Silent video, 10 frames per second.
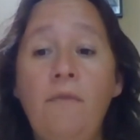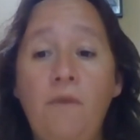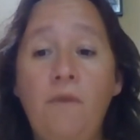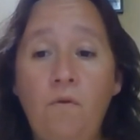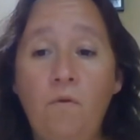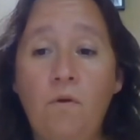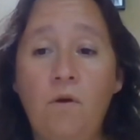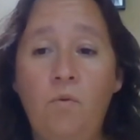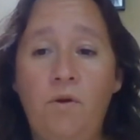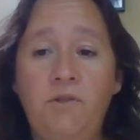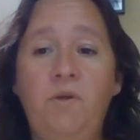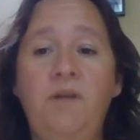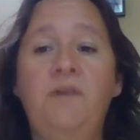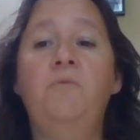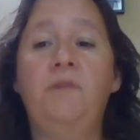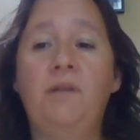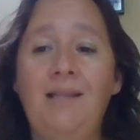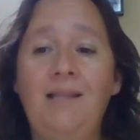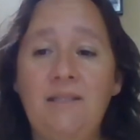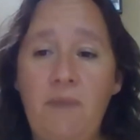that Nora worked with with the
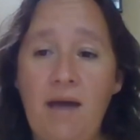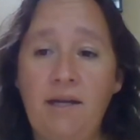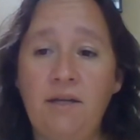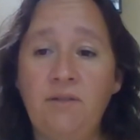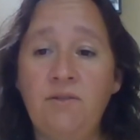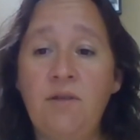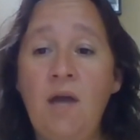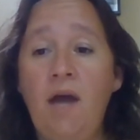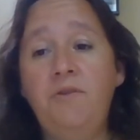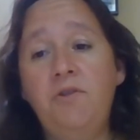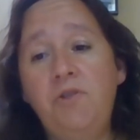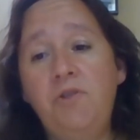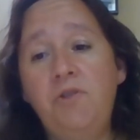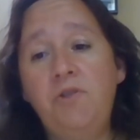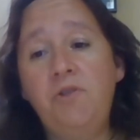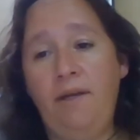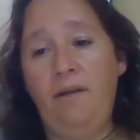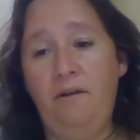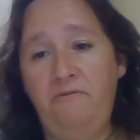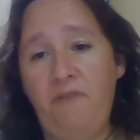Klezmatics and the story
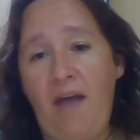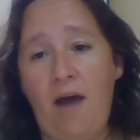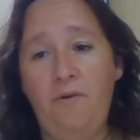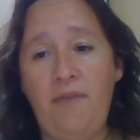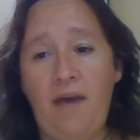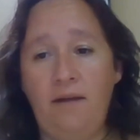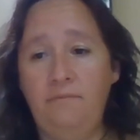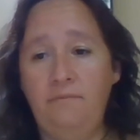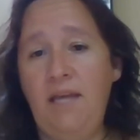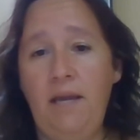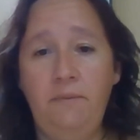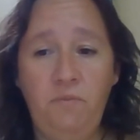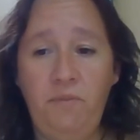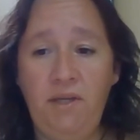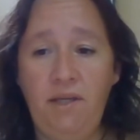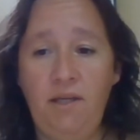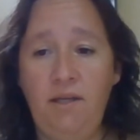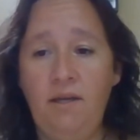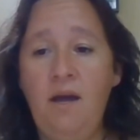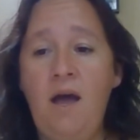of how that came to be
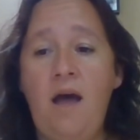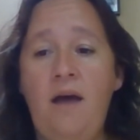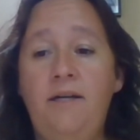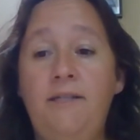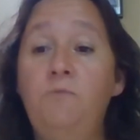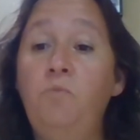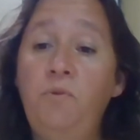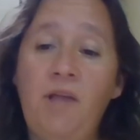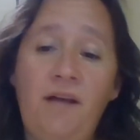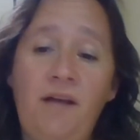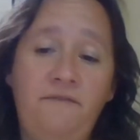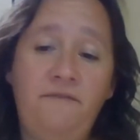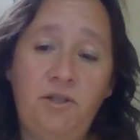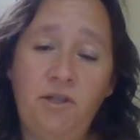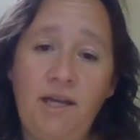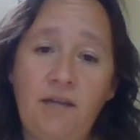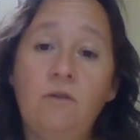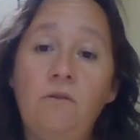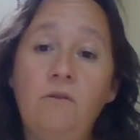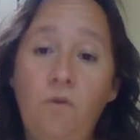uh, we will have special guest
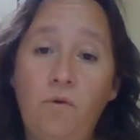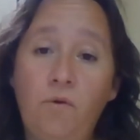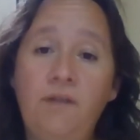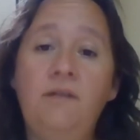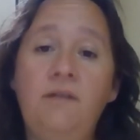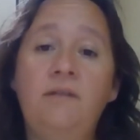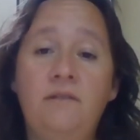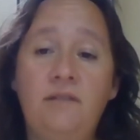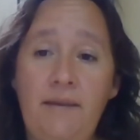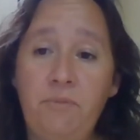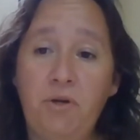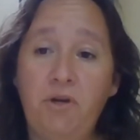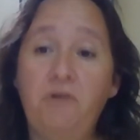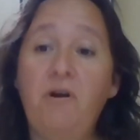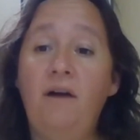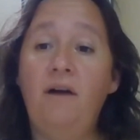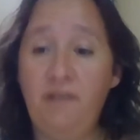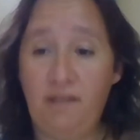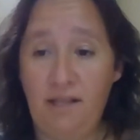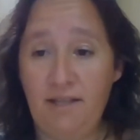Lorin Sklamberg of the
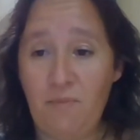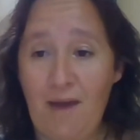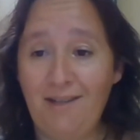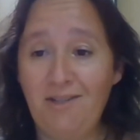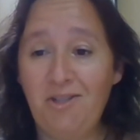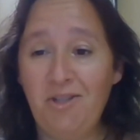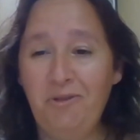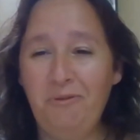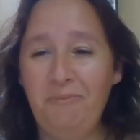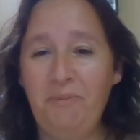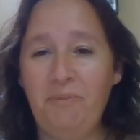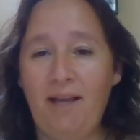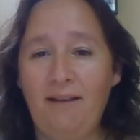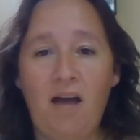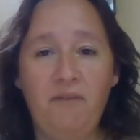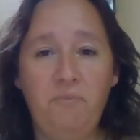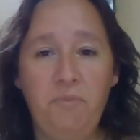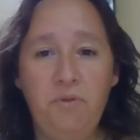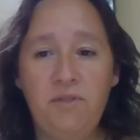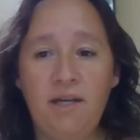Klezmatics, who will be playing live
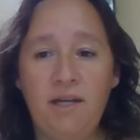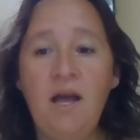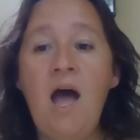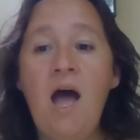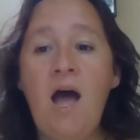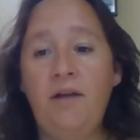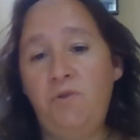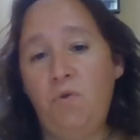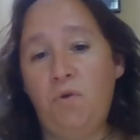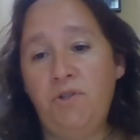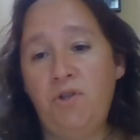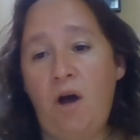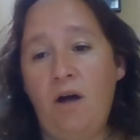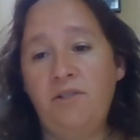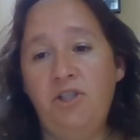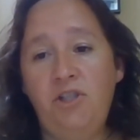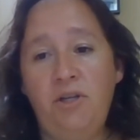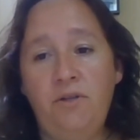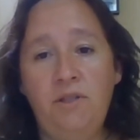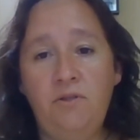music as Nora talks and
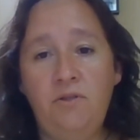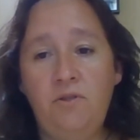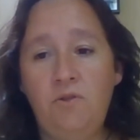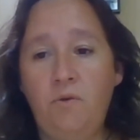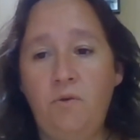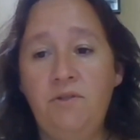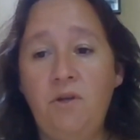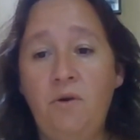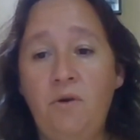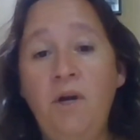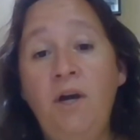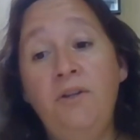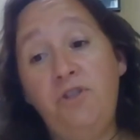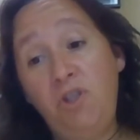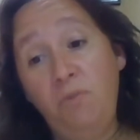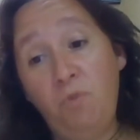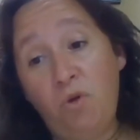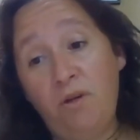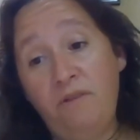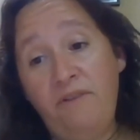shares these stories. So there's two more
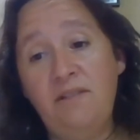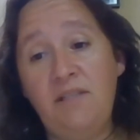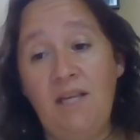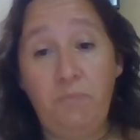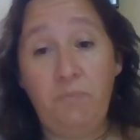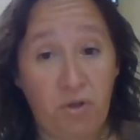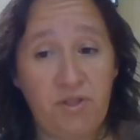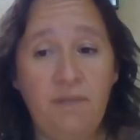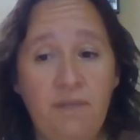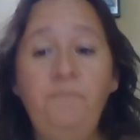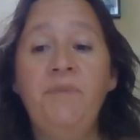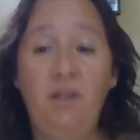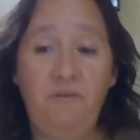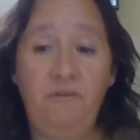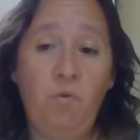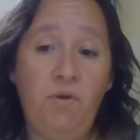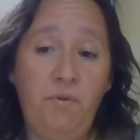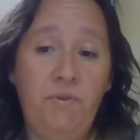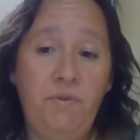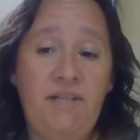events in person. If you want to
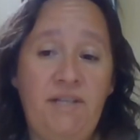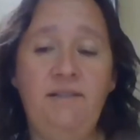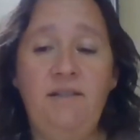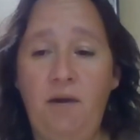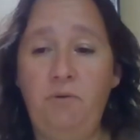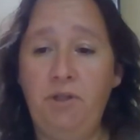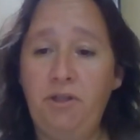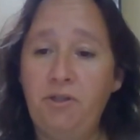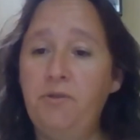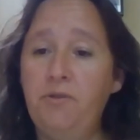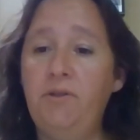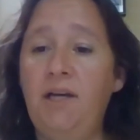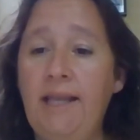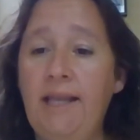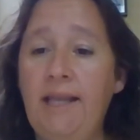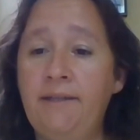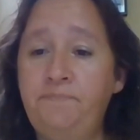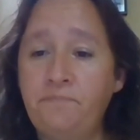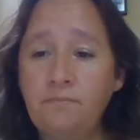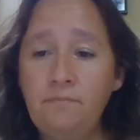attend, I will include a link.
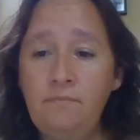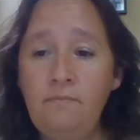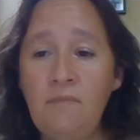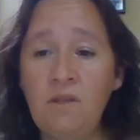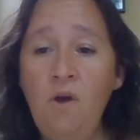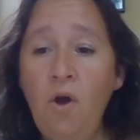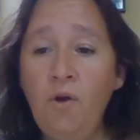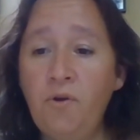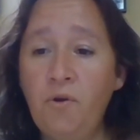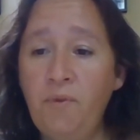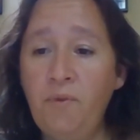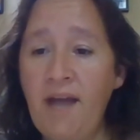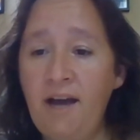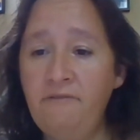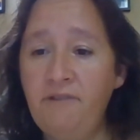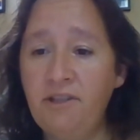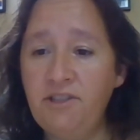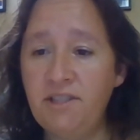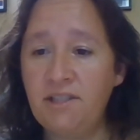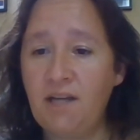Nora, we have
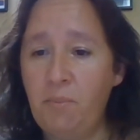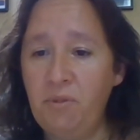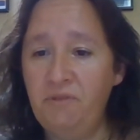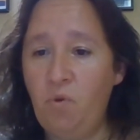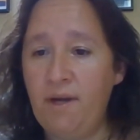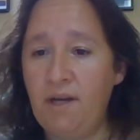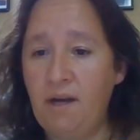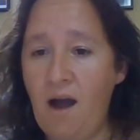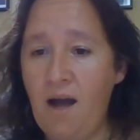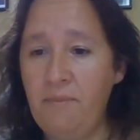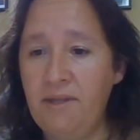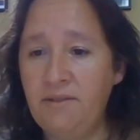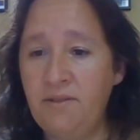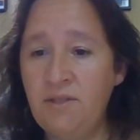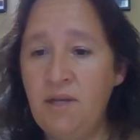just a couple of quick comments